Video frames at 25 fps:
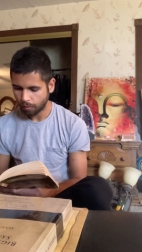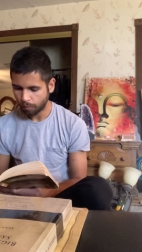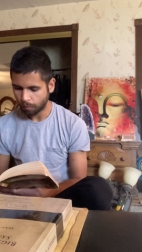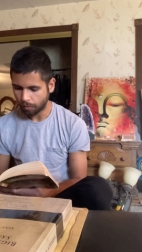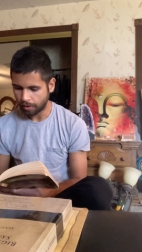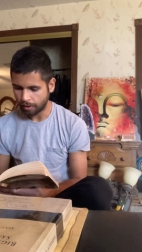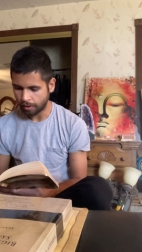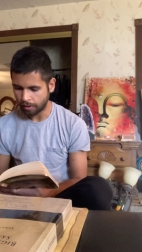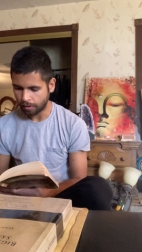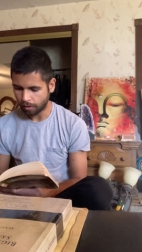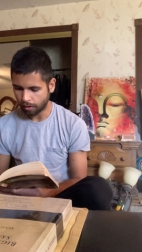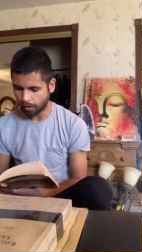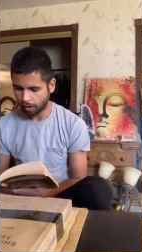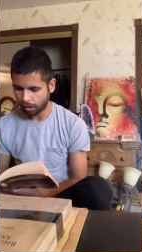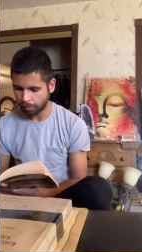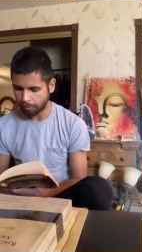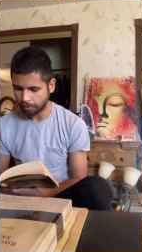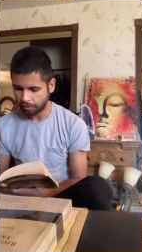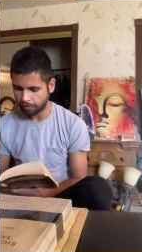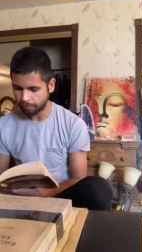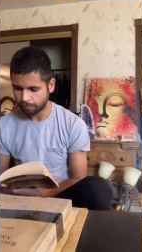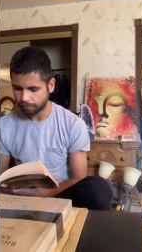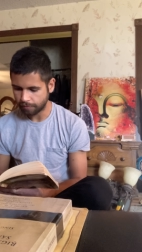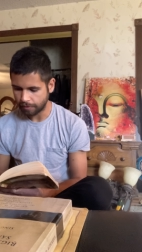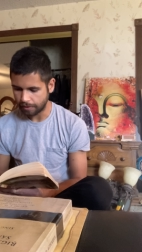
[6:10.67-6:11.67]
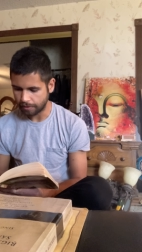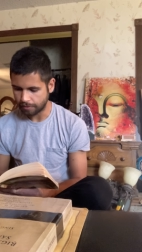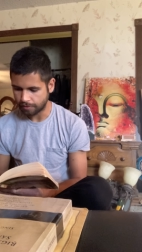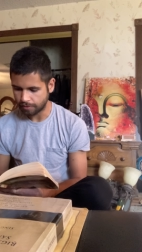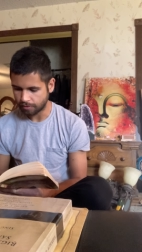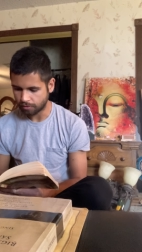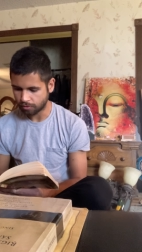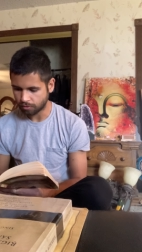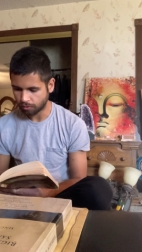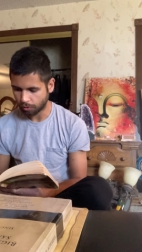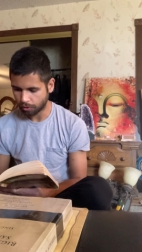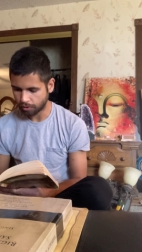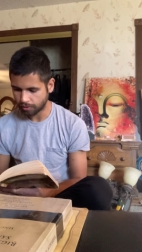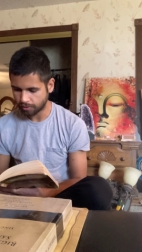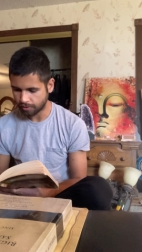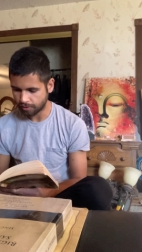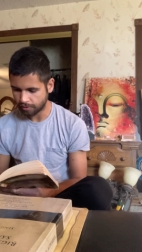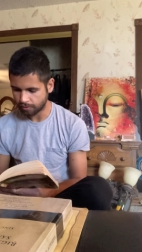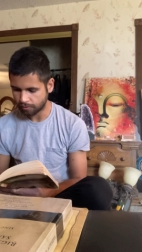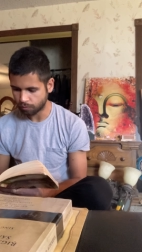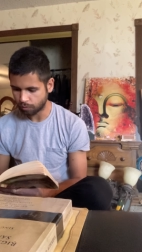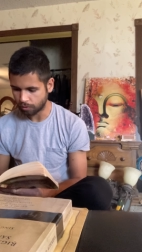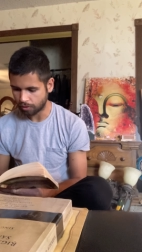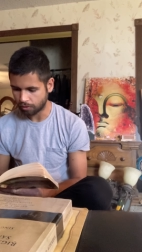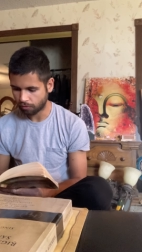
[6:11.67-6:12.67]
When an army feeds its
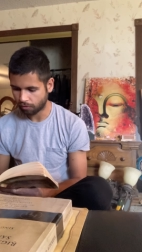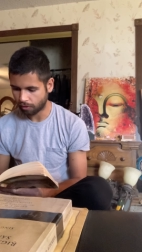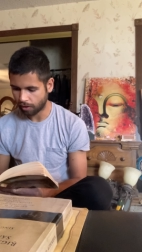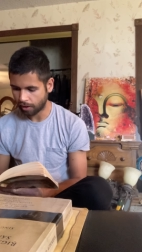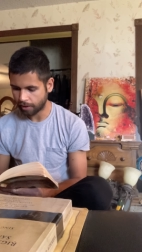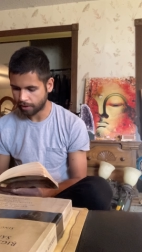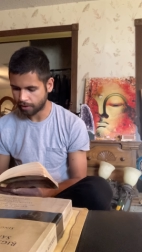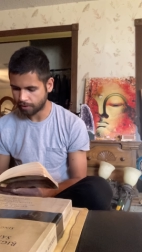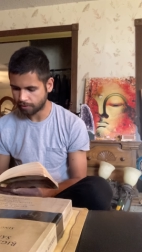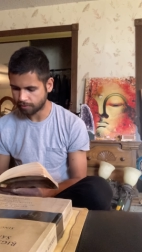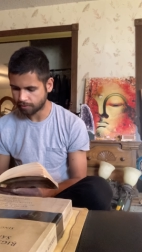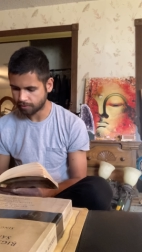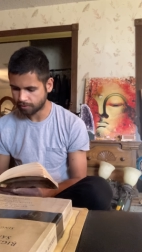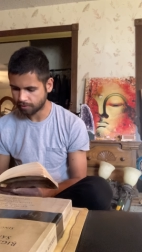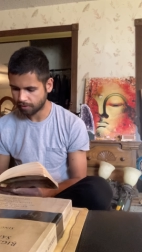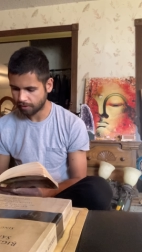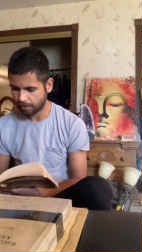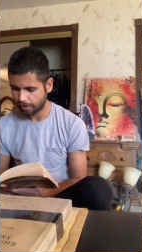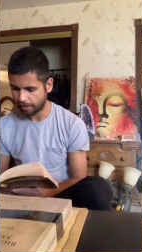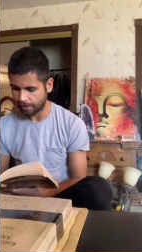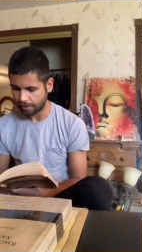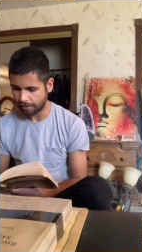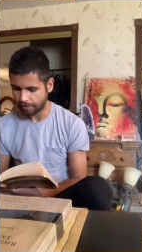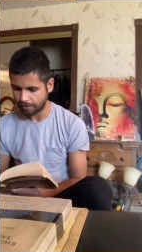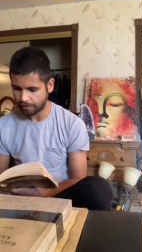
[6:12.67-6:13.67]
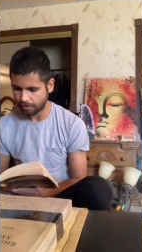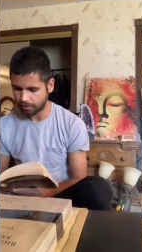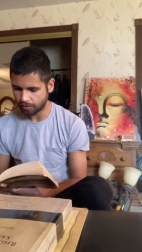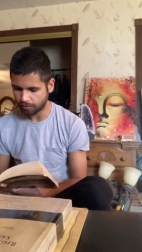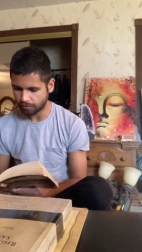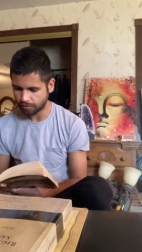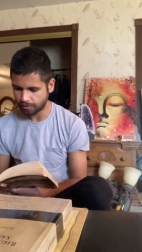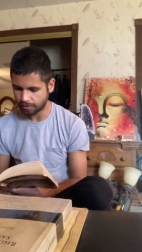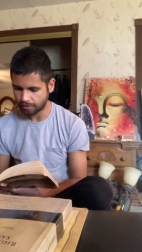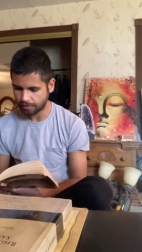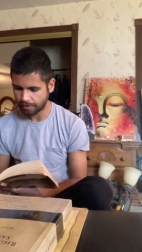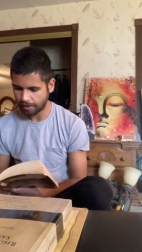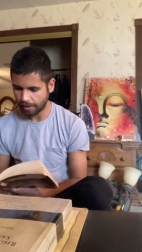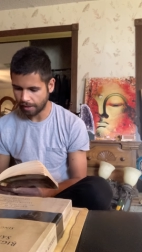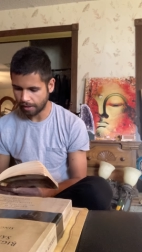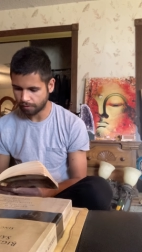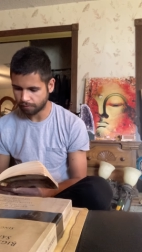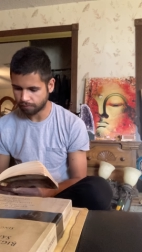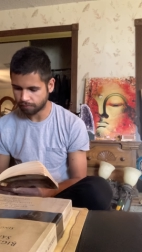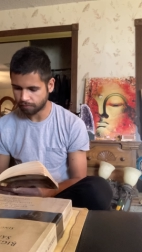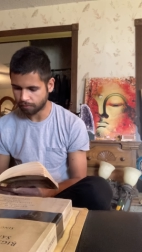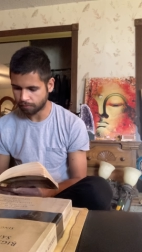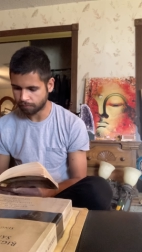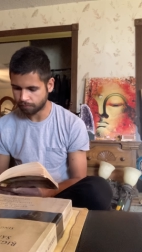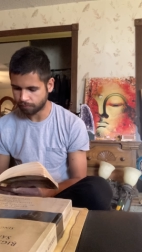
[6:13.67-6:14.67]
horses with grains and kills its
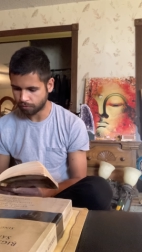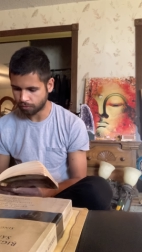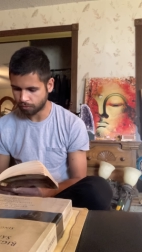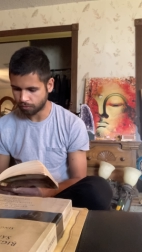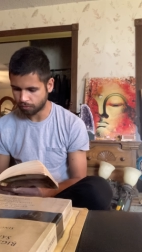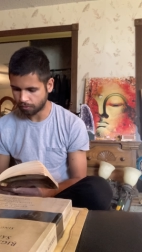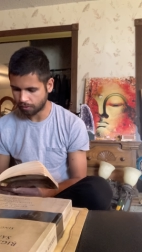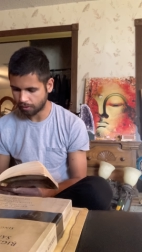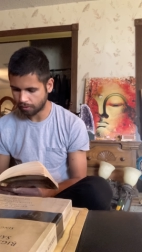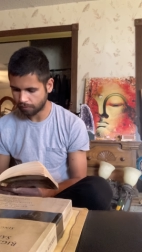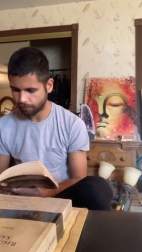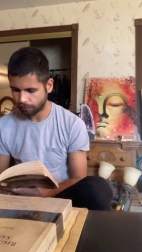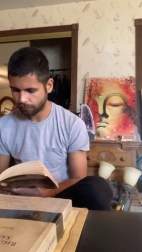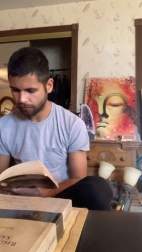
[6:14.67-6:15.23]
cattle for food,